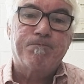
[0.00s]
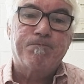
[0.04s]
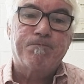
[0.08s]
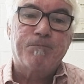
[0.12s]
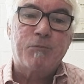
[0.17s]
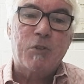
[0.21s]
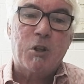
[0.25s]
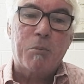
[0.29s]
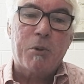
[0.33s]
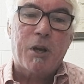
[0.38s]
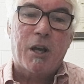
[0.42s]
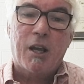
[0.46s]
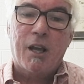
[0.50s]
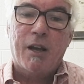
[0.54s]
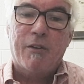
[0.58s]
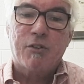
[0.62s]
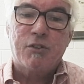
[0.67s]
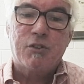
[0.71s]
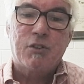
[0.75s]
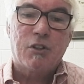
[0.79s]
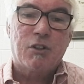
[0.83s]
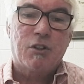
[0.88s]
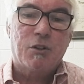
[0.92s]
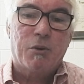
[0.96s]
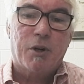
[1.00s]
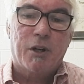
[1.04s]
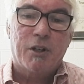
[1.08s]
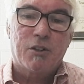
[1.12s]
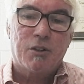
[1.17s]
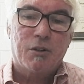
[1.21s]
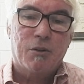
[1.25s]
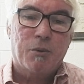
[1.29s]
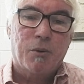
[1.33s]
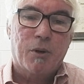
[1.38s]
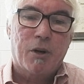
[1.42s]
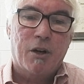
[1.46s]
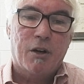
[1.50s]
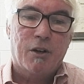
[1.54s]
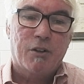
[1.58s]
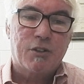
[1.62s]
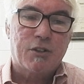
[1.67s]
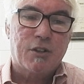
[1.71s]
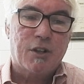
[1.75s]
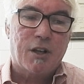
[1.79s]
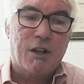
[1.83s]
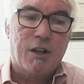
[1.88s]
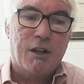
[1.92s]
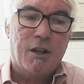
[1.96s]
You may have a situation where,
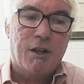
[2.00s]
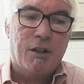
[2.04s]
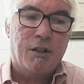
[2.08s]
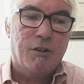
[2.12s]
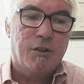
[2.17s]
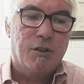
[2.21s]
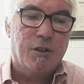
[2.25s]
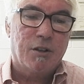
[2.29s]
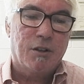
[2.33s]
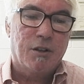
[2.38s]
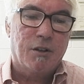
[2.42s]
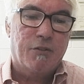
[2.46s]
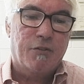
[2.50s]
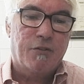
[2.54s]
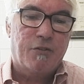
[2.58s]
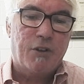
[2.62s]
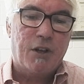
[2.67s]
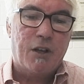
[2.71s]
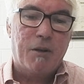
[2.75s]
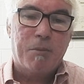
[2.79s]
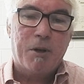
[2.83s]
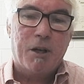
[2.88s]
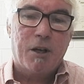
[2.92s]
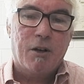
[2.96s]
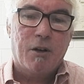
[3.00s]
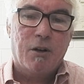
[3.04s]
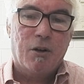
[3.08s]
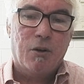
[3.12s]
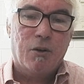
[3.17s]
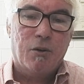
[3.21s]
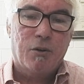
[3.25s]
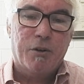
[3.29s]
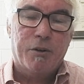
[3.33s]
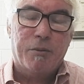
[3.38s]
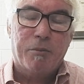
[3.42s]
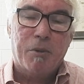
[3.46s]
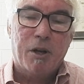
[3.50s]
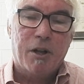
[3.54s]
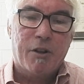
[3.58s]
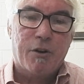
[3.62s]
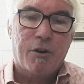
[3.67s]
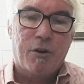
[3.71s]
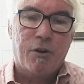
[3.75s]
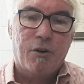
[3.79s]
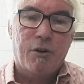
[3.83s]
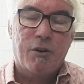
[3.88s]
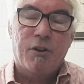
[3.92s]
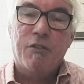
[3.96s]
say, the female, the
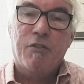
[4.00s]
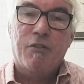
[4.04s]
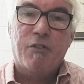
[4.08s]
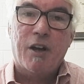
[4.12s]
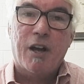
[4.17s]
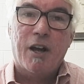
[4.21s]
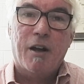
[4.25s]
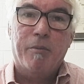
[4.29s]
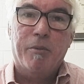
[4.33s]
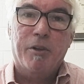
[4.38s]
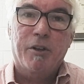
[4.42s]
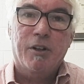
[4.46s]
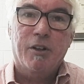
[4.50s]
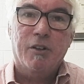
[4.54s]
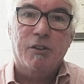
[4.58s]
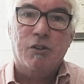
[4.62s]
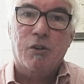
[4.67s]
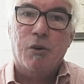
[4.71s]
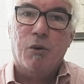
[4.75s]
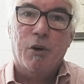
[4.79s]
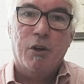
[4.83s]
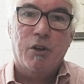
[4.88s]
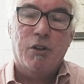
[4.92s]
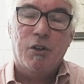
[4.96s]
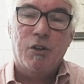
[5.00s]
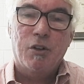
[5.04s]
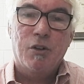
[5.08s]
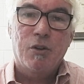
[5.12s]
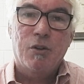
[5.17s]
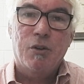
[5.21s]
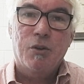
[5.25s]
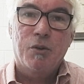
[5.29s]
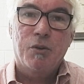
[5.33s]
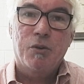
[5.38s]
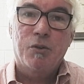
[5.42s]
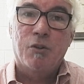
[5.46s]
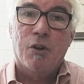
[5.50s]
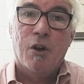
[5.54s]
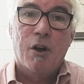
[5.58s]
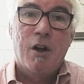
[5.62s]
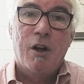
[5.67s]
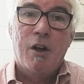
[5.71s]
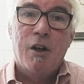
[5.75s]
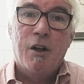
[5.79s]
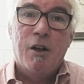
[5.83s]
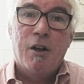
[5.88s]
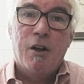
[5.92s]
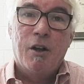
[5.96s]
mother in the family is going to use
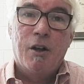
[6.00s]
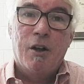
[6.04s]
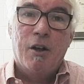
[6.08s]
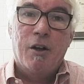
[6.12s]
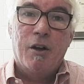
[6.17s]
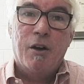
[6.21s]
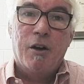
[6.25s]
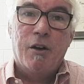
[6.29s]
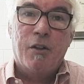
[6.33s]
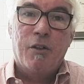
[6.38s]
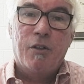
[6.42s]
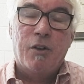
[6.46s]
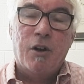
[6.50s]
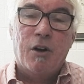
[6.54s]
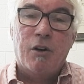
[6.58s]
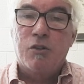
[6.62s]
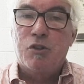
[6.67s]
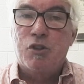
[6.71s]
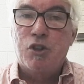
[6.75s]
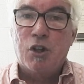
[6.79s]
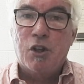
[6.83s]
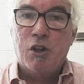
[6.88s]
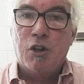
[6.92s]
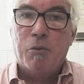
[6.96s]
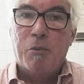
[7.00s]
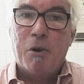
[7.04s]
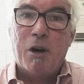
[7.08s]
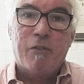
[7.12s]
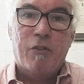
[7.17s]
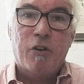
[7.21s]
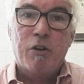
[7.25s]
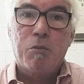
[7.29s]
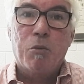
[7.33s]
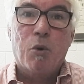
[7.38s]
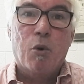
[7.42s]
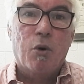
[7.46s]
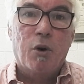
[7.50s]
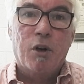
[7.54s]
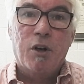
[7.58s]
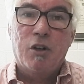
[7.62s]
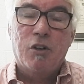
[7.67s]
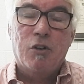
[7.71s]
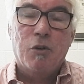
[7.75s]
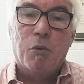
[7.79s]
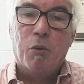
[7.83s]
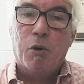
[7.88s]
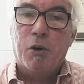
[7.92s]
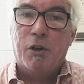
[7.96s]
their gym every
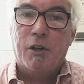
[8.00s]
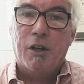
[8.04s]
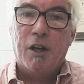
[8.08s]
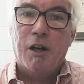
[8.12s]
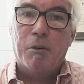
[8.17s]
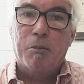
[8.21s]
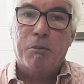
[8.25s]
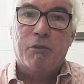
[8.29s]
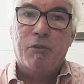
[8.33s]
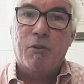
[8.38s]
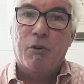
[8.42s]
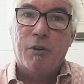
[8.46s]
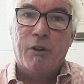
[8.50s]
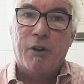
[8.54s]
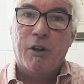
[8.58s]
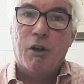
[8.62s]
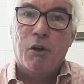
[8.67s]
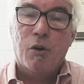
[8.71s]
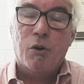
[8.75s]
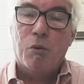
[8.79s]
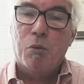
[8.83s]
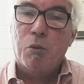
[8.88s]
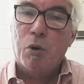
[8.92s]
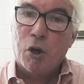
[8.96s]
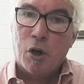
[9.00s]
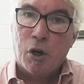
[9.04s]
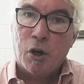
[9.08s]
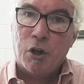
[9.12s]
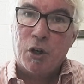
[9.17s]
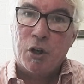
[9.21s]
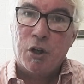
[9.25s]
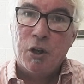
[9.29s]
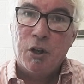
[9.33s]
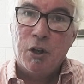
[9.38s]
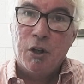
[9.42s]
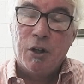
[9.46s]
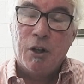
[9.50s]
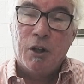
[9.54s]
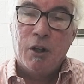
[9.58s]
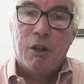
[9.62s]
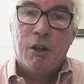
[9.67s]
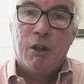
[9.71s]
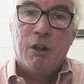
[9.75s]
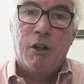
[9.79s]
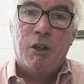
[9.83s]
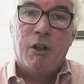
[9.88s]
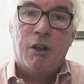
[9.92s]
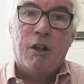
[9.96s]
morning to work out before they go to work,
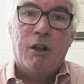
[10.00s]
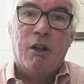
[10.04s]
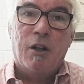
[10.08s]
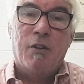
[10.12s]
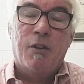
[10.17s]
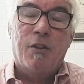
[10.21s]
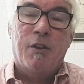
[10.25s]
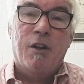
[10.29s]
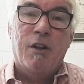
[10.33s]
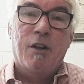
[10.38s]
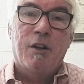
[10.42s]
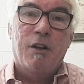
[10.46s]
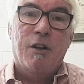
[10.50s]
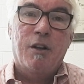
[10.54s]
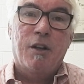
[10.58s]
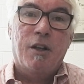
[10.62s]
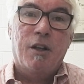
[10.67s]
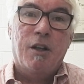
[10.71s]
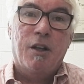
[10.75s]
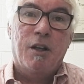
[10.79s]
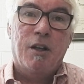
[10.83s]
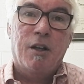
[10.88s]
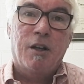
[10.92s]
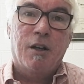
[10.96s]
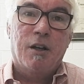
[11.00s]
and then the